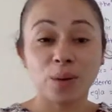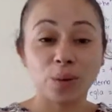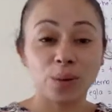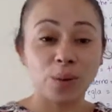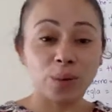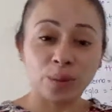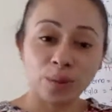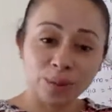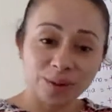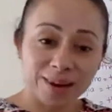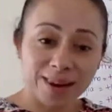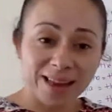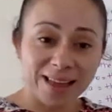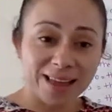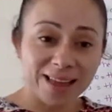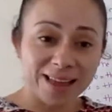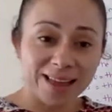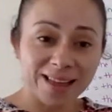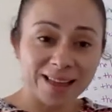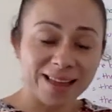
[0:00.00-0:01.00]

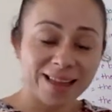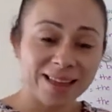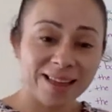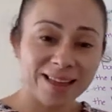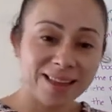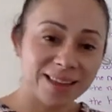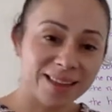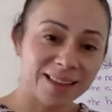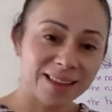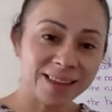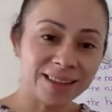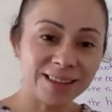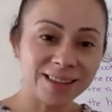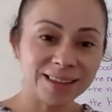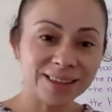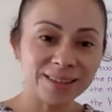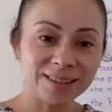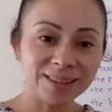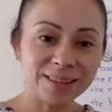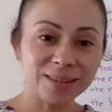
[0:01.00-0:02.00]
Hola,
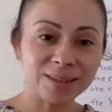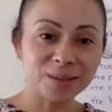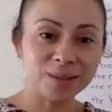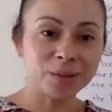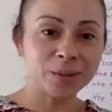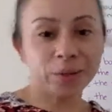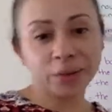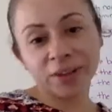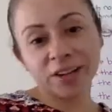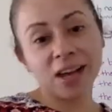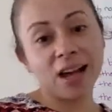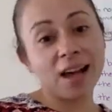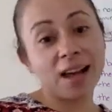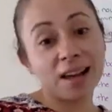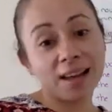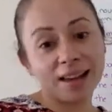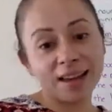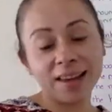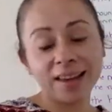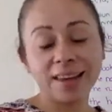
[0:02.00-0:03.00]
hello, or
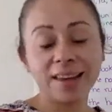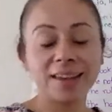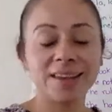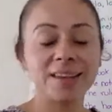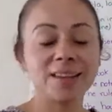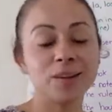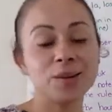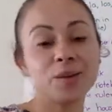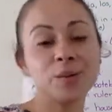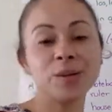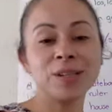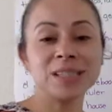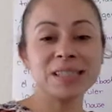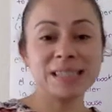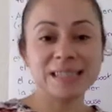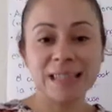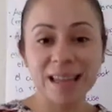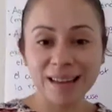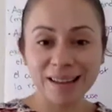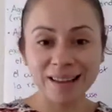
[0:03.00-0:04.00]
hi. ¿Cómo
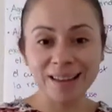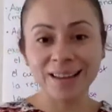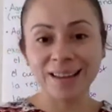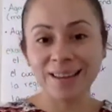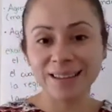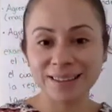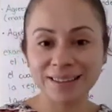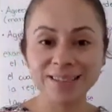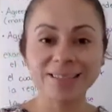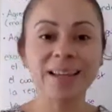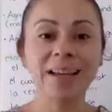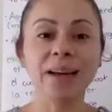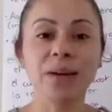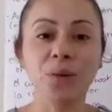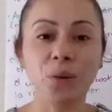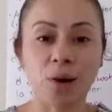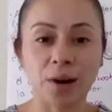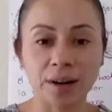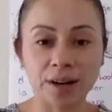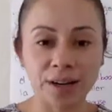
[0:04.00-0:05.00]
están?
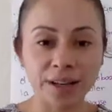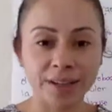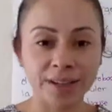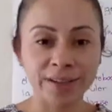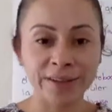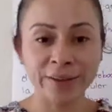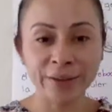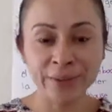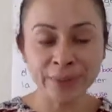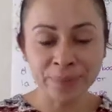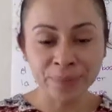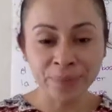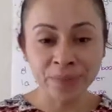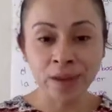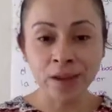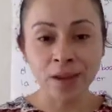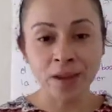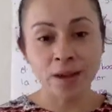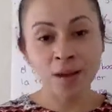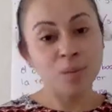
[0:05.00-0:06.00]
How are you?
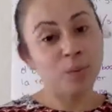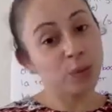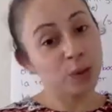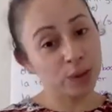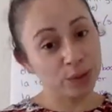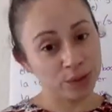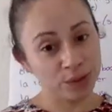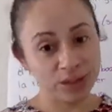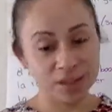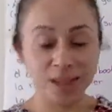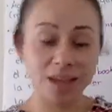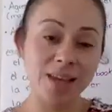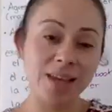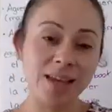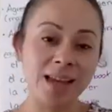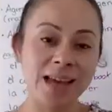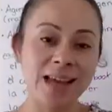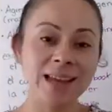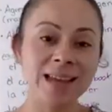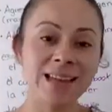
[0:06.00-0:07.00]
Buenos
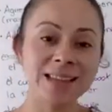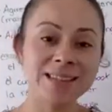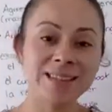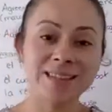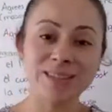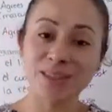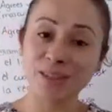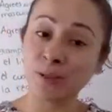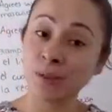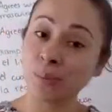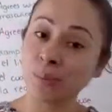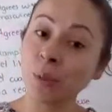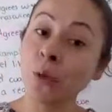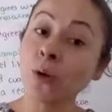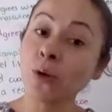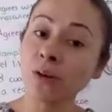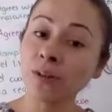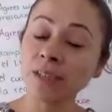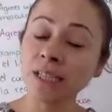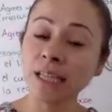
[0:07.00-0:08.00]
días, good
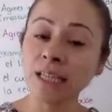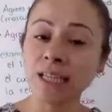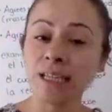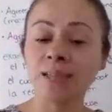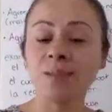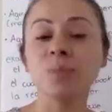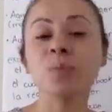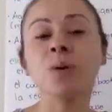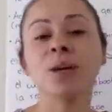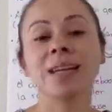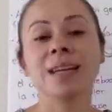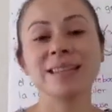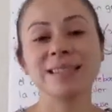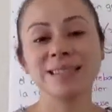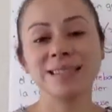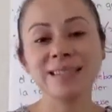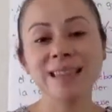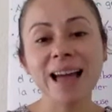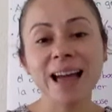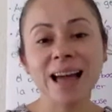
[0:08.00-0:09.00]
morning, buenas
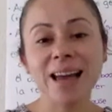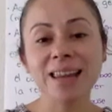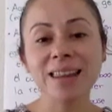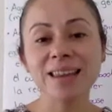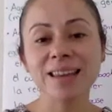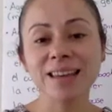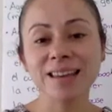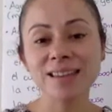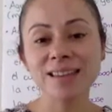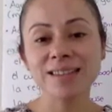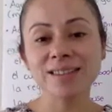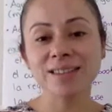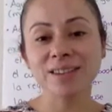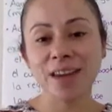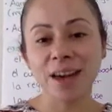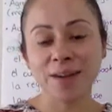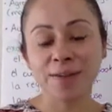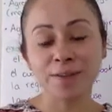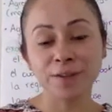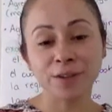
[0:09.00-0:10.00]
tardes, good
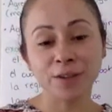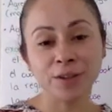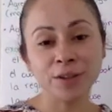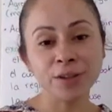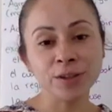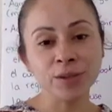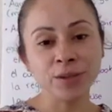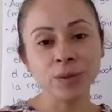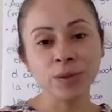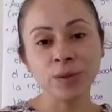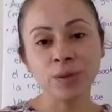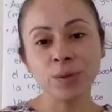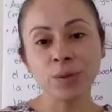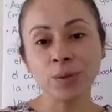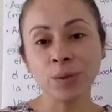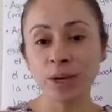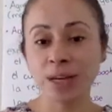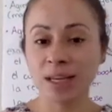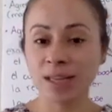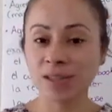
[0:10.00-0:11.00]
afternoon,
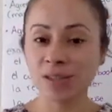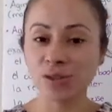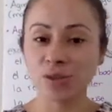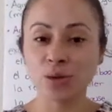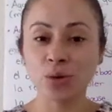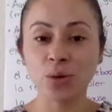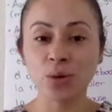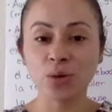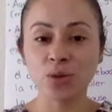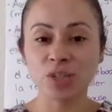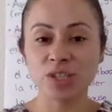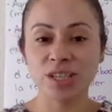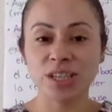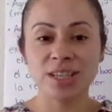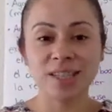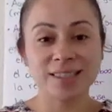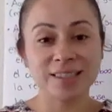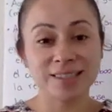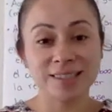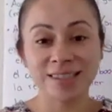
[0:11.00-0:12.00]
buenas
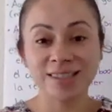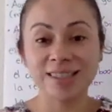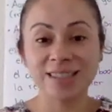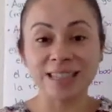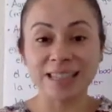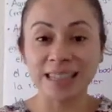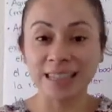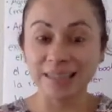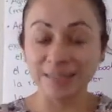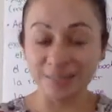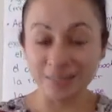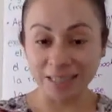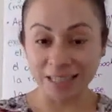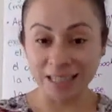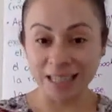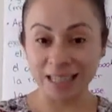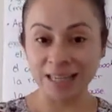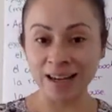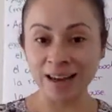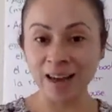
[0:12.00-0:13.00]
noches, good
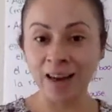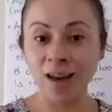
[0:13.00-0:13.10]
evening.